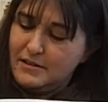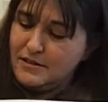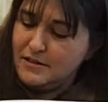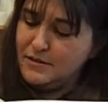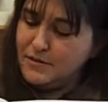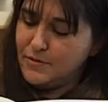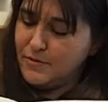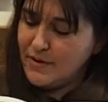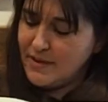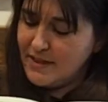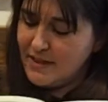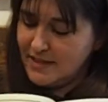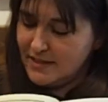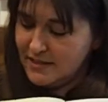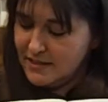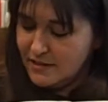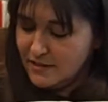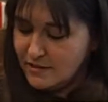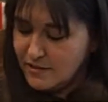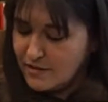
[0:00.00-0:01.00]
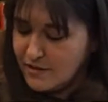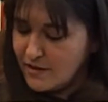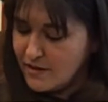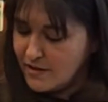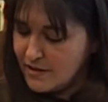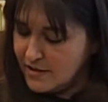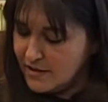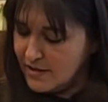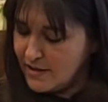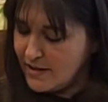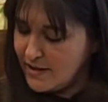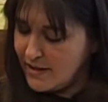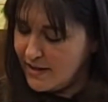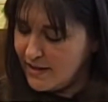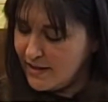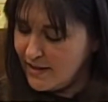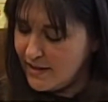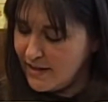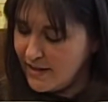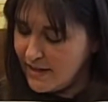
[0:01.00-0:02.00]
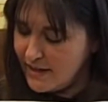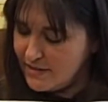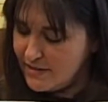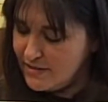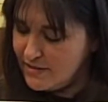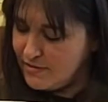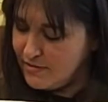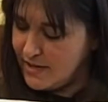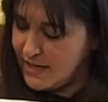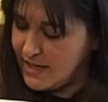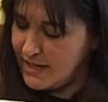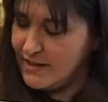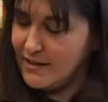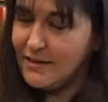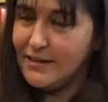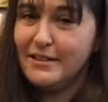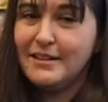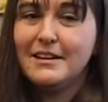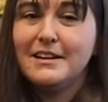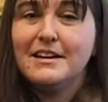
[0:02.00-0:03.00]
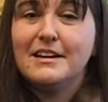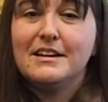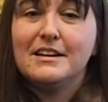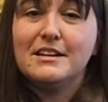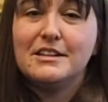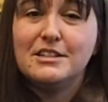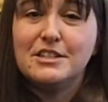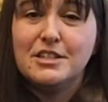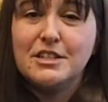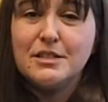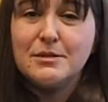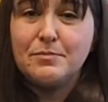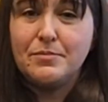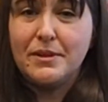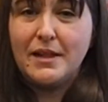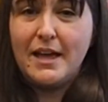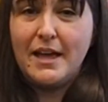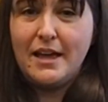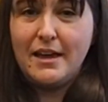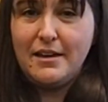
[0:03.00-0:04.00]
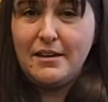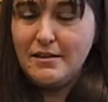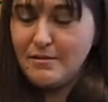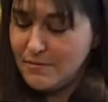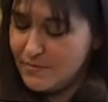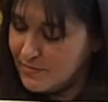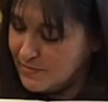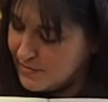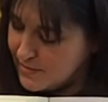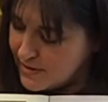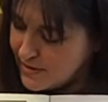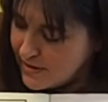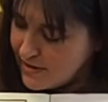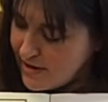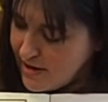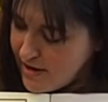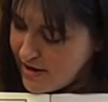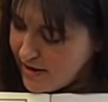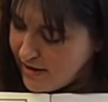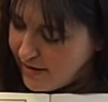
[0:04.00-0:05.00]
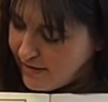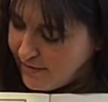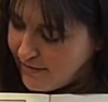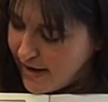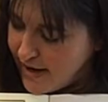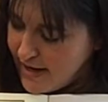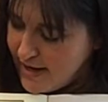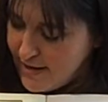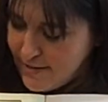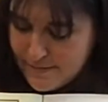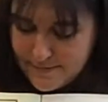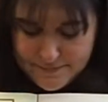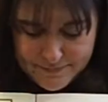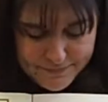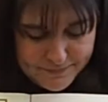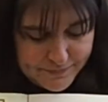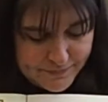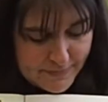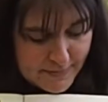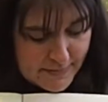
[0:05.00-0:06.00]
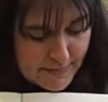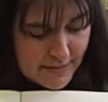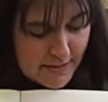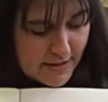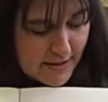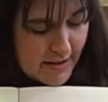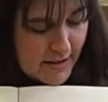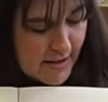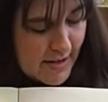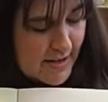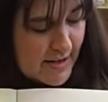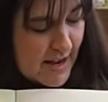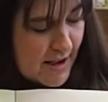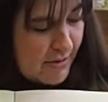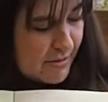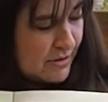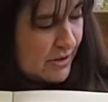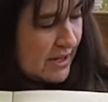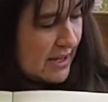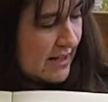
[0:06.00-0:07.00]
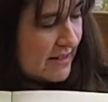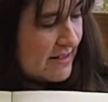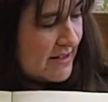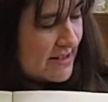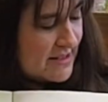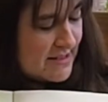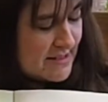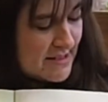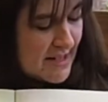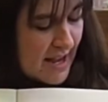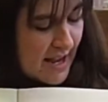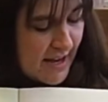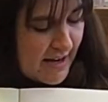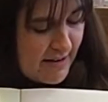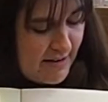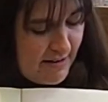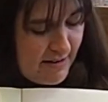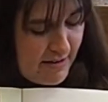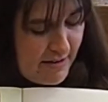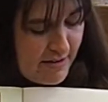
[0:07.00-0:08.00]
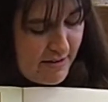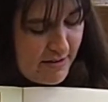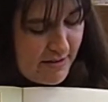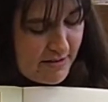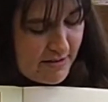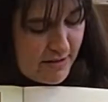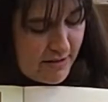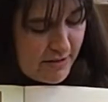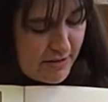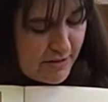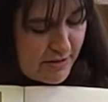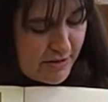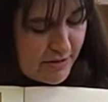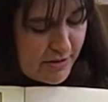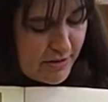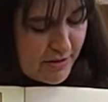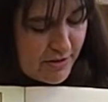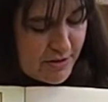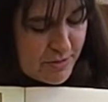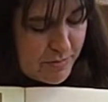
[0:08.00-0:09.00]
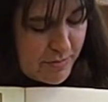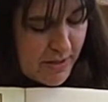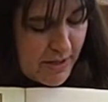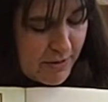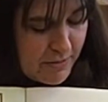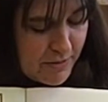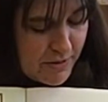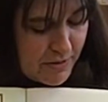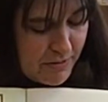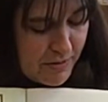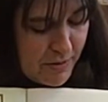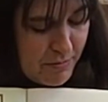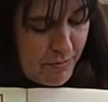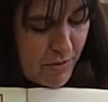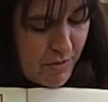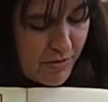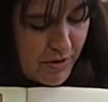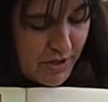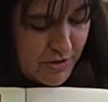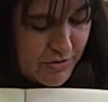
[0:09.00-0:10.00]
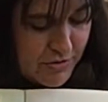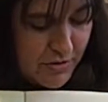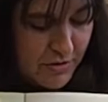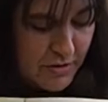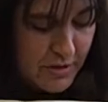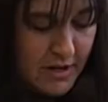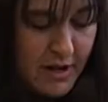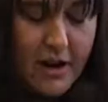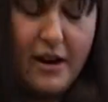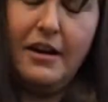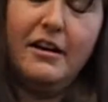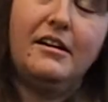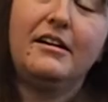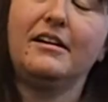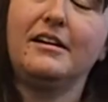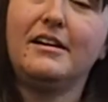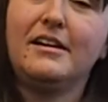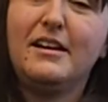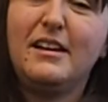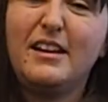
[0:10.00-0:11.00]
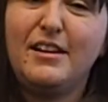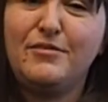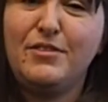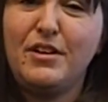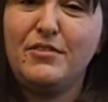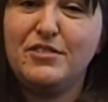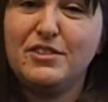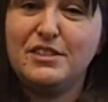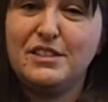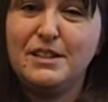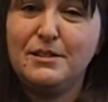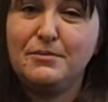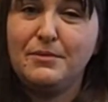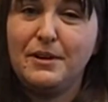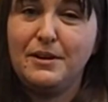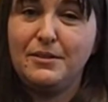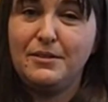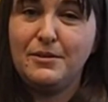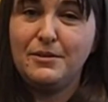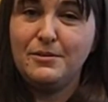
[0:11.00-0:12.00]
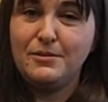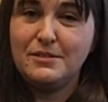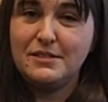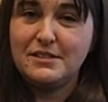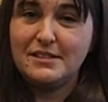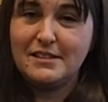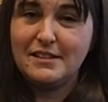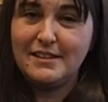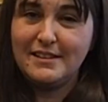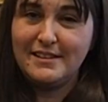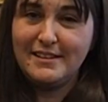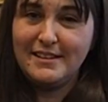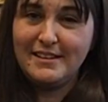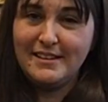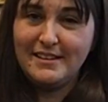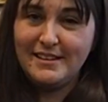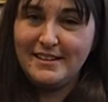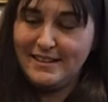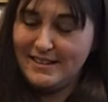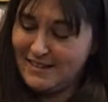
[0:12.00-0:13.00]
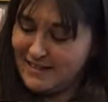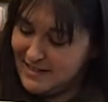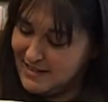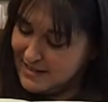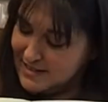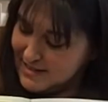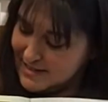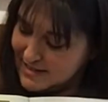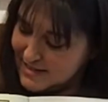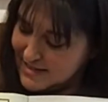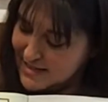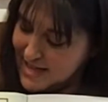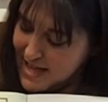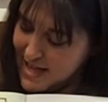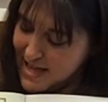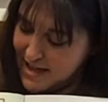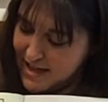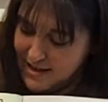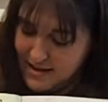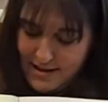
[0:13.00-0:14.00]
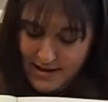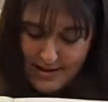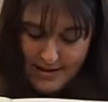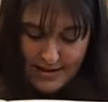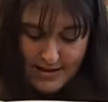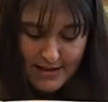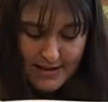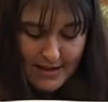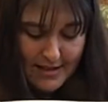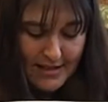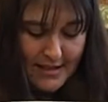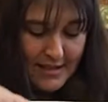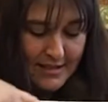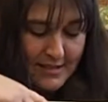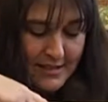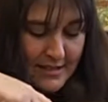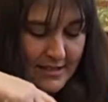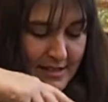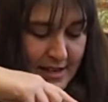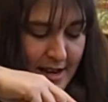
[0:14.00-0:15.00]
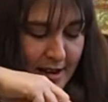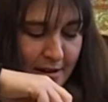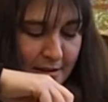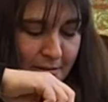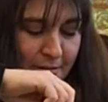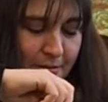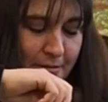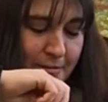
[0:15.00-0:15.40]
Do you know what this little girl is doing? She's playing with a car, right? And now look on this side, the little girl's playing with a remote controlled car. Have you ever seen one of those? This is then, and this is now.